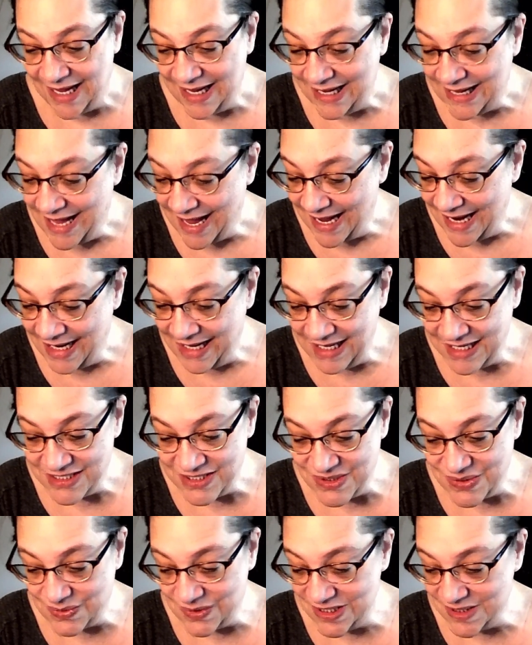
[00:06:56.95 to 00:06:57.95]
guiding us
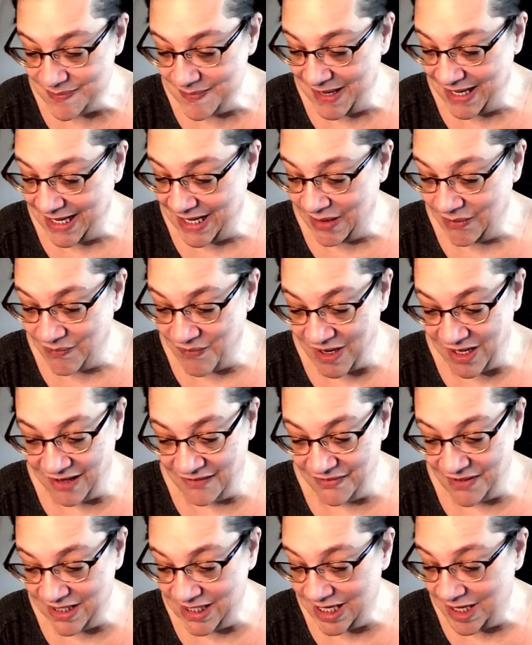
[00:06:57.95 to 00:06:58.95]
towards making
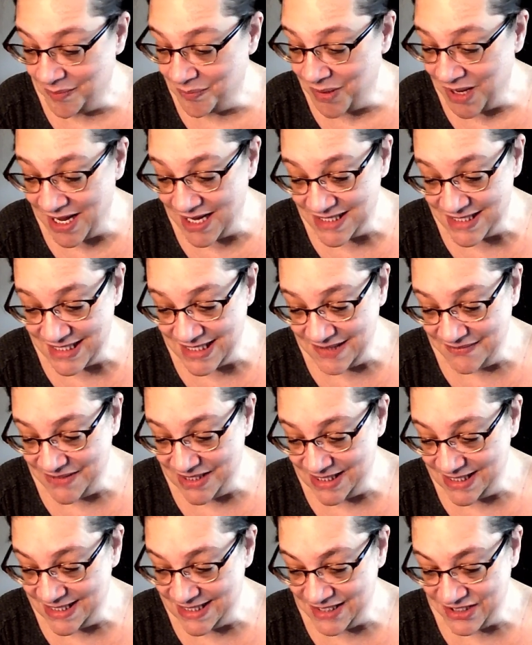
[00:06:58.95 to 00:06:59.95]
relevant and positive
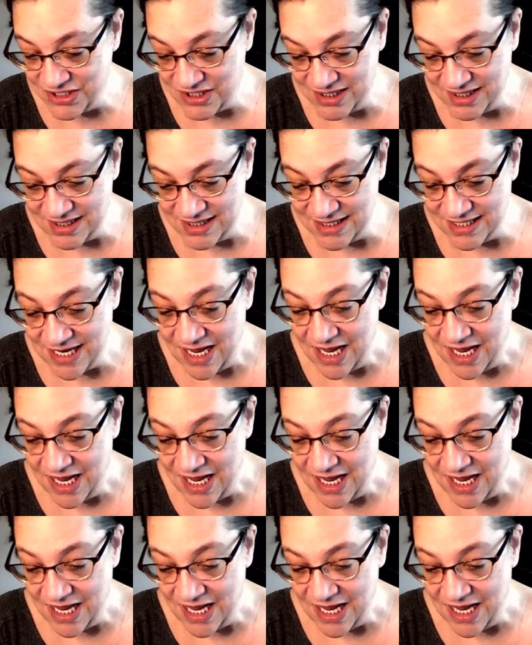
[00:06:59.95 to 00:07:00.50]
decisions